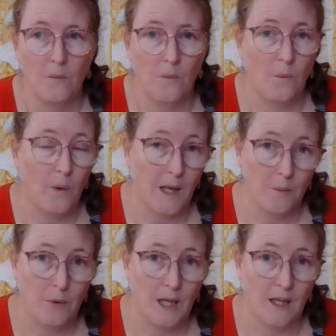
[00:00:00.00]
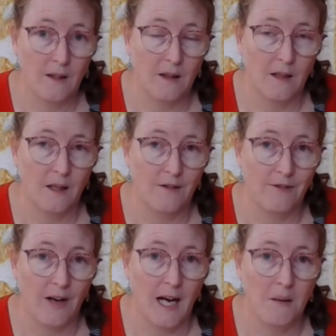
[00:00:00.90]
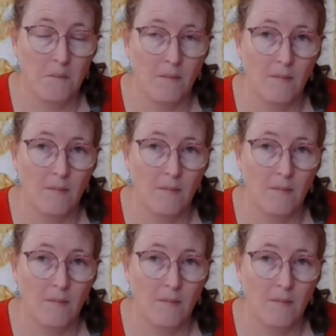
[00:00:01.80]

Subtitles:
We are putting the frame,